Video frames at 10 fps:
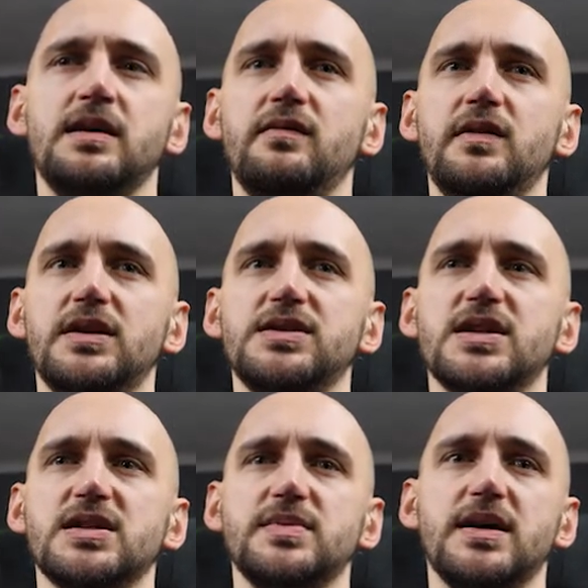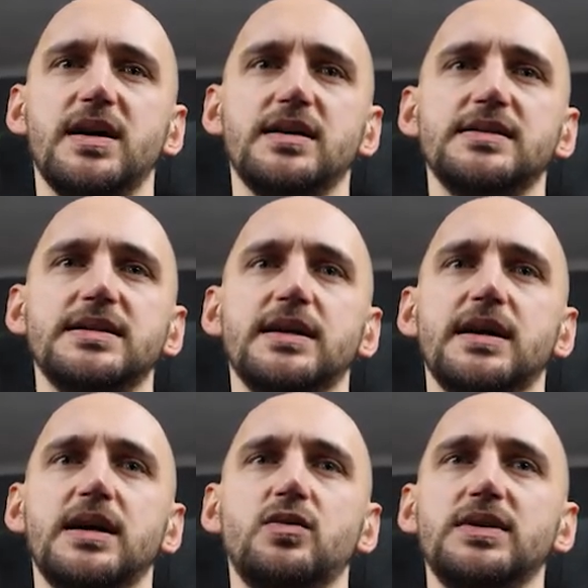Villain checks behind,
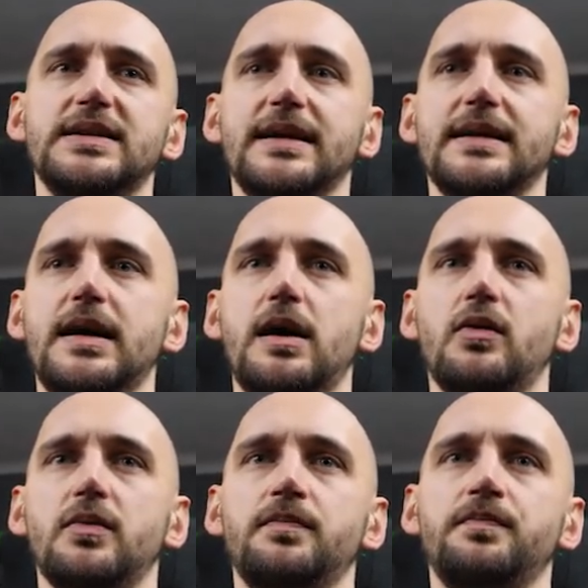and we take it down.